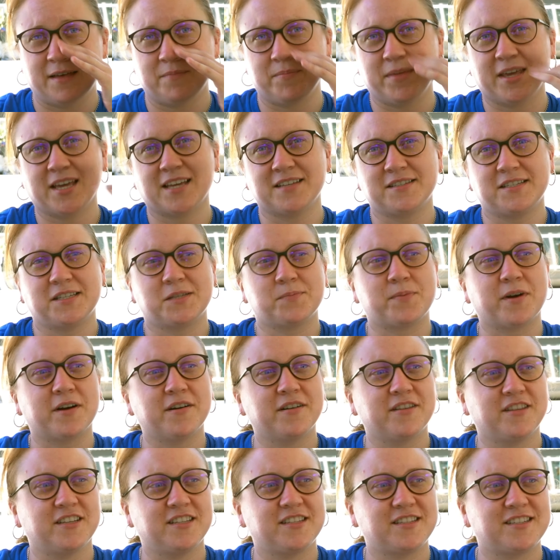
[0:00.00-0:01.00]
because it's
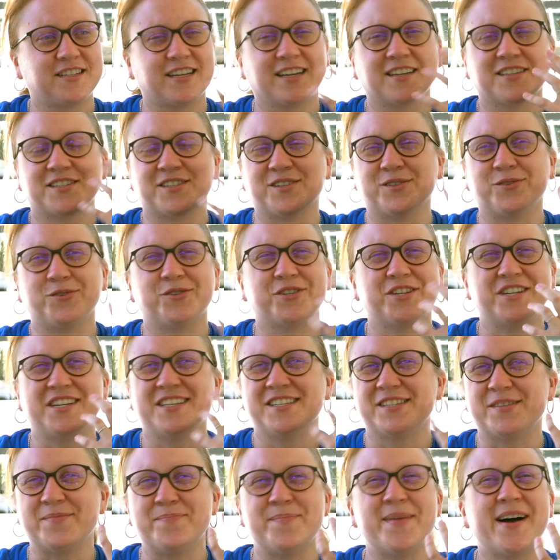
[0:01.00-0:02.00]
part of this tech
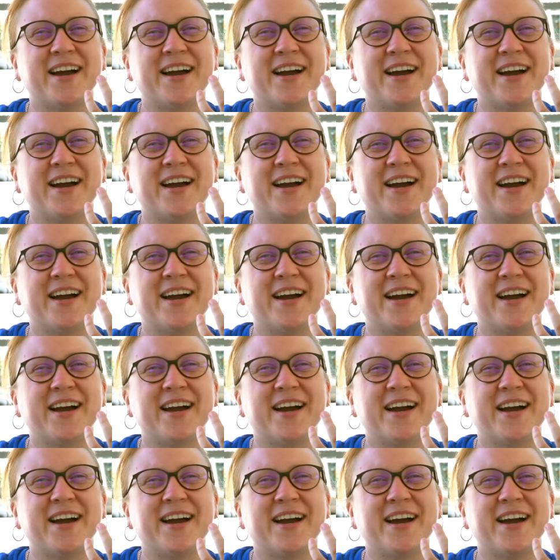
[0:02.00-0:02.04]
solutionism